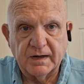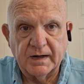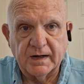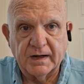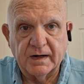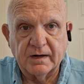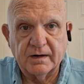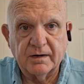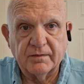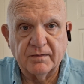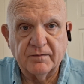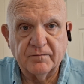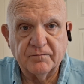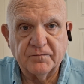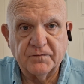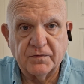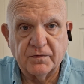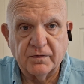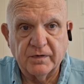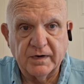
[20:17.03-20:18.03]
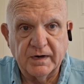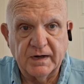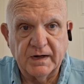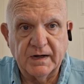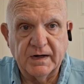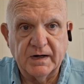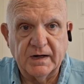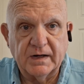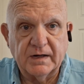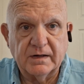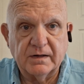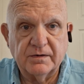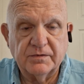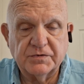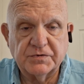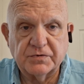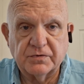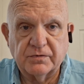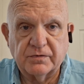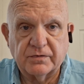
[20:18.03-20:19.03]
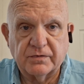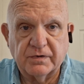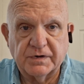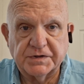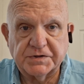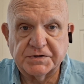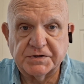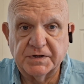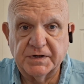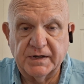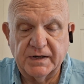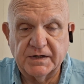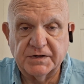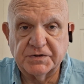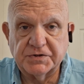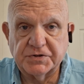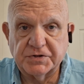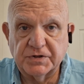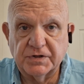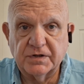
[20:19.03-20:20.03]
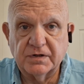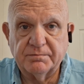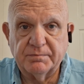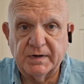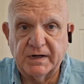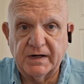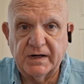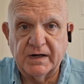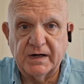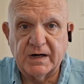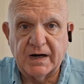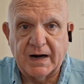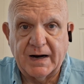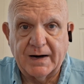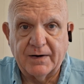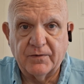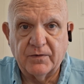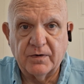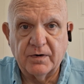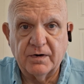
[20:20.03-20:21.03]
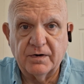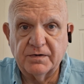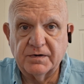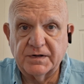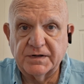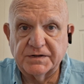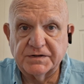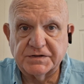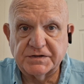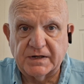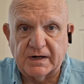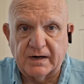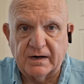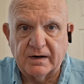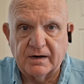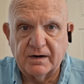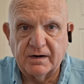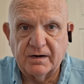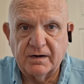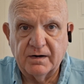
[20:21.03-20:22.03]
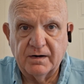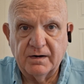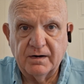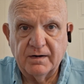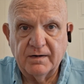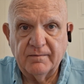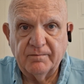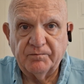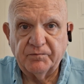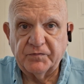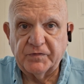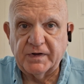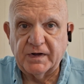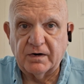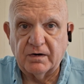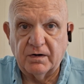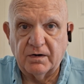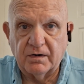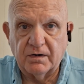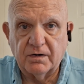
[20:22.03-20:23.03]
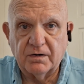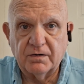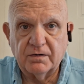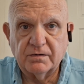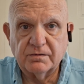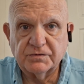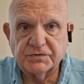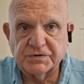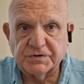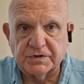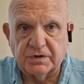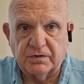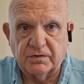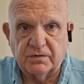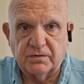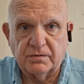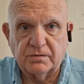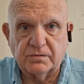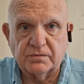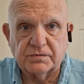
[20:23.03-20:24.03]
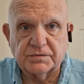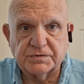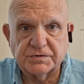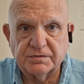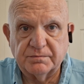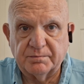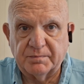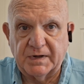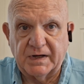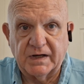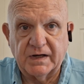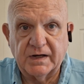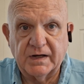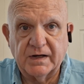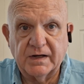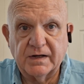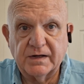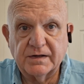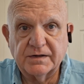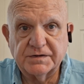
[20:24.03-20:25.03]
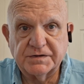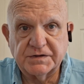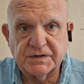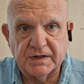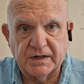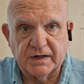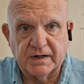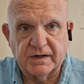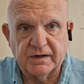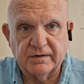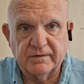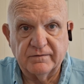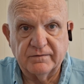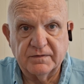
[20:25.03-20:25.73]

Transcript: And for any true Christian, it should be our desire that all souls be saved.